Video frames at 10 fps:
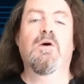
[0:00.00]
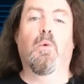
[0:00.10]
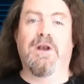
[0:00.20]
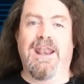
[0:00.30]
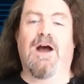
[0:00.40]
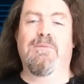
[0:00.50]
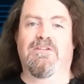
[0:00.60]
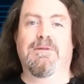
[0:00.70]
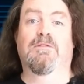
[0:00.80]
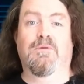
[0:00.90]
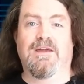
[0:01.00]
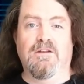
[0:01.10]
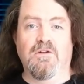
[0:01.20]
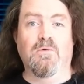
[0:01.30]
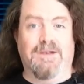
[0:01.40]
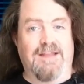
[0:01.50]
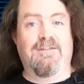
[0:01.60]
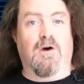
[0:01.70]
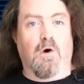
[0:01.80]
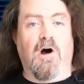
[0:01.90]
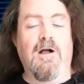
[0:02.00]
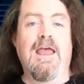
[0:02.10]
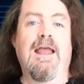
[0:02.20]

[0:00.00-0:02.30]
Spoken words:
would now be spelled with a new letter or,